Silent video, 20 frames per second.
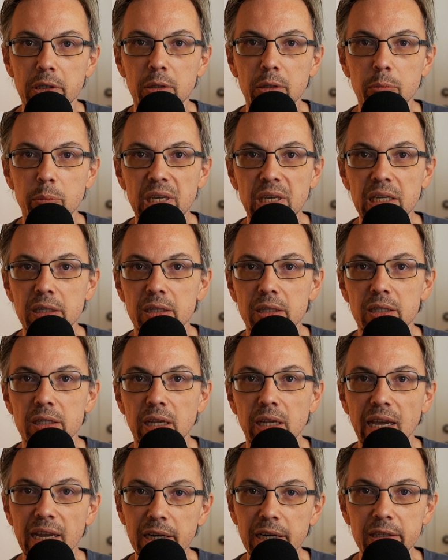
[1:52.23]
means
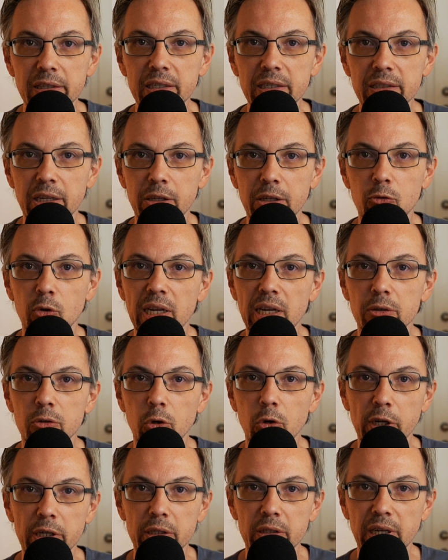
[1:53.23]
anything that ran
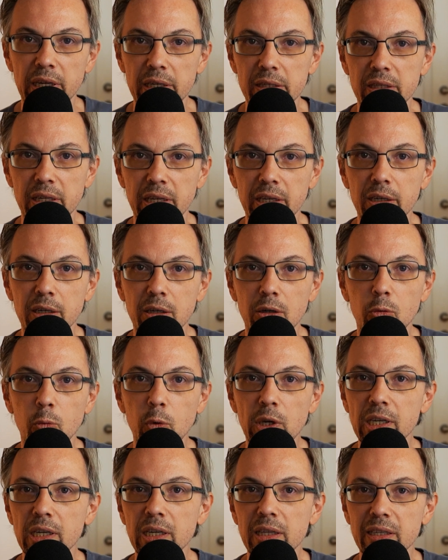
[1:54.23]
during testing,
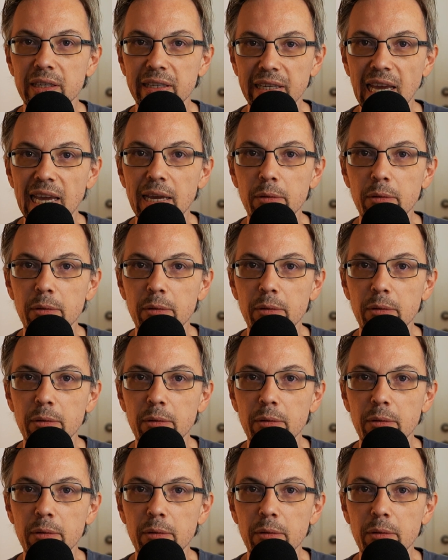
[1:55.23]
we can game